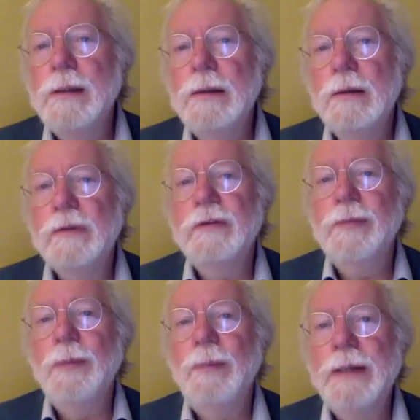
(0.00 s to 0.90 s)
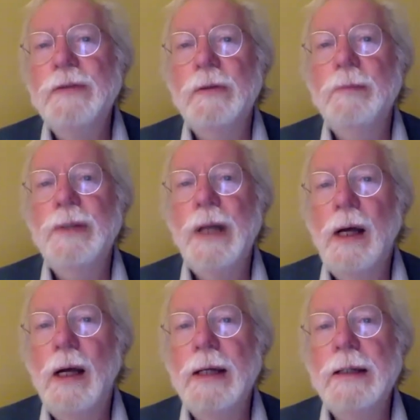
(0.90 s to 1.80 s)
a lot of momentum
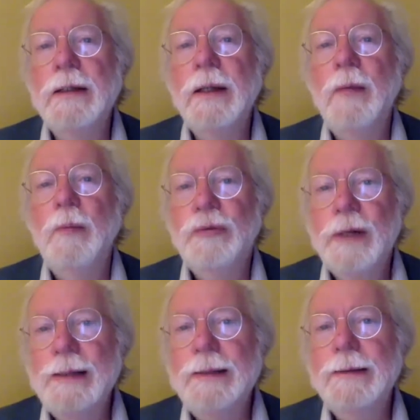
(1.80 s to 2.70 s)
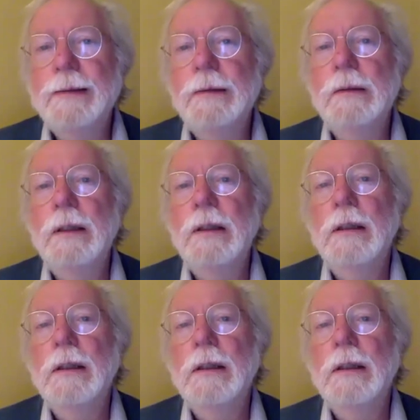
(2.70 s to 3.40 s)
behind practical